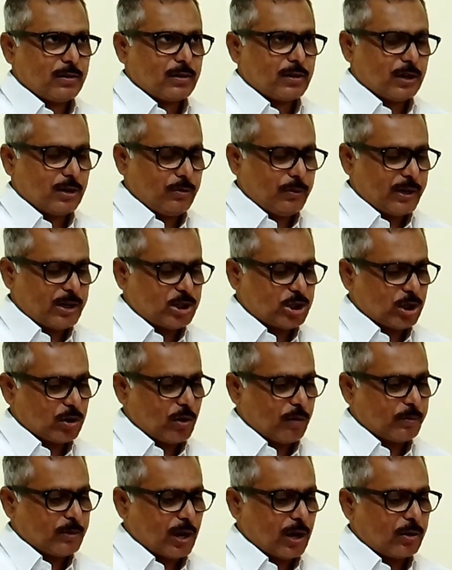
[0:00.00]

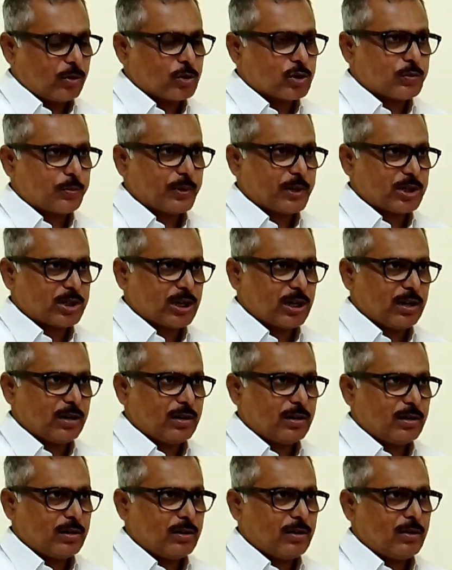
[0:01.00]
of the accused person
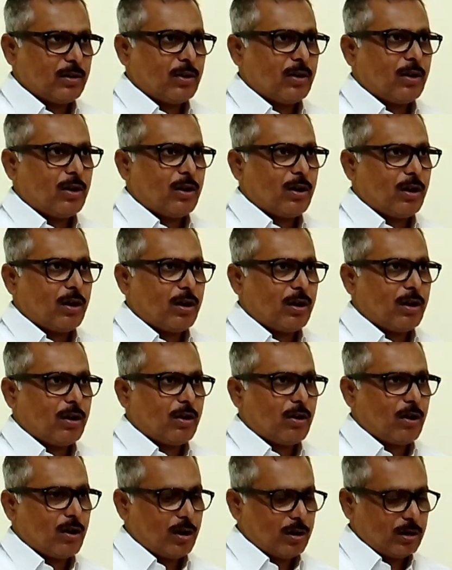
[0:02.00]

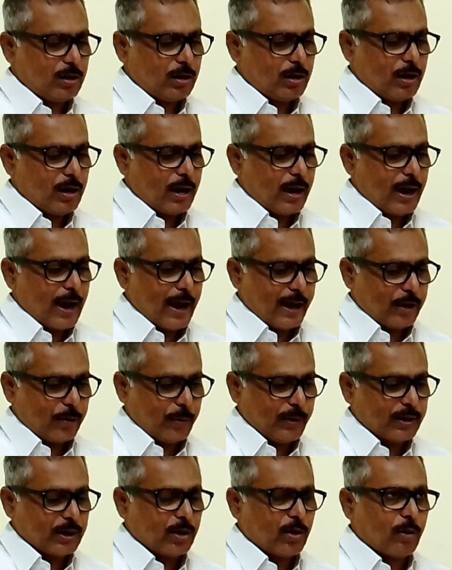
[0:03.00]
or
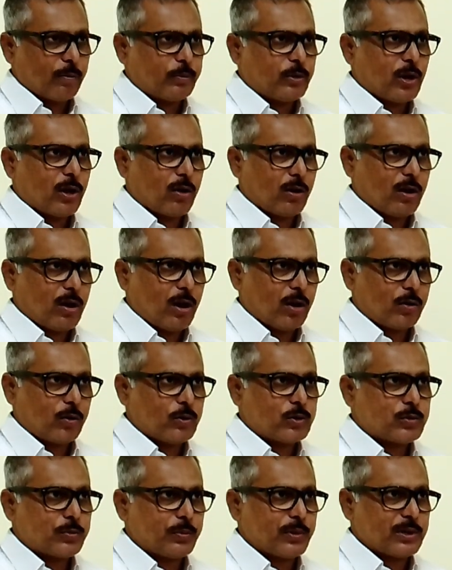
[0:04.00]
acquittal of the
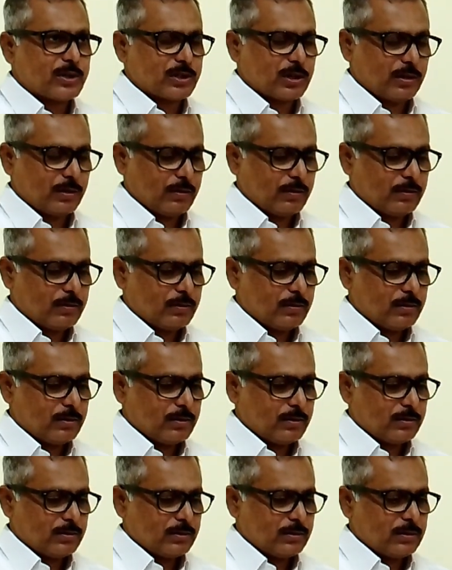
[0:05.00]
accused person.
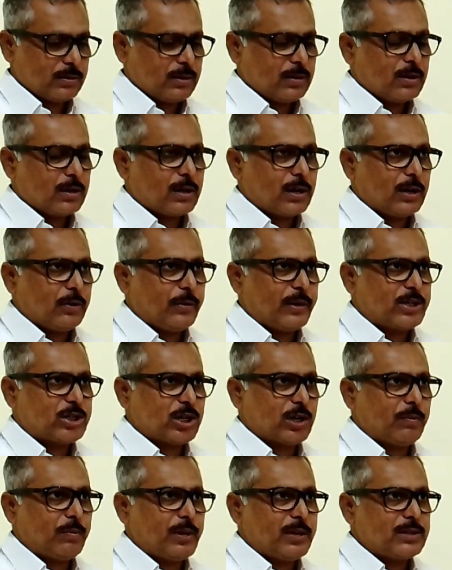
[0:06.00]

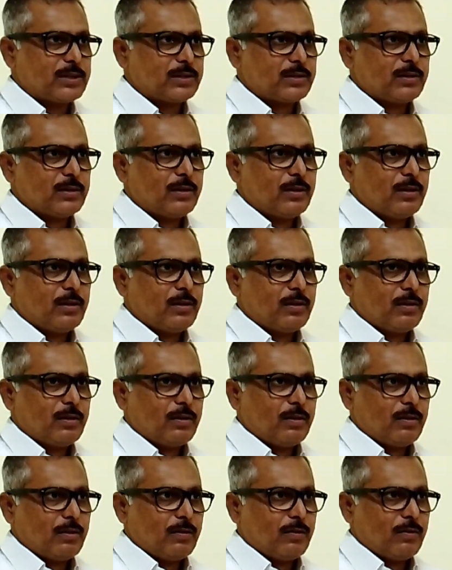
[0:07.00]
Conviction means
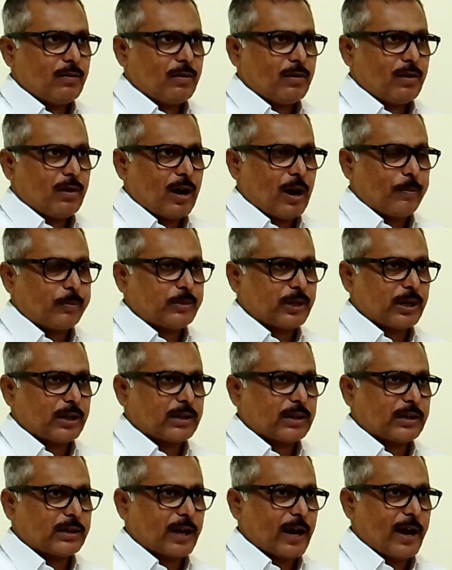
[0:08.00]
after
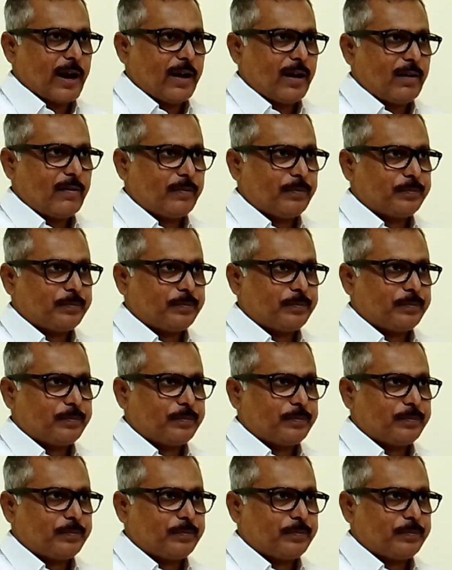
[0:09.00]
the trial,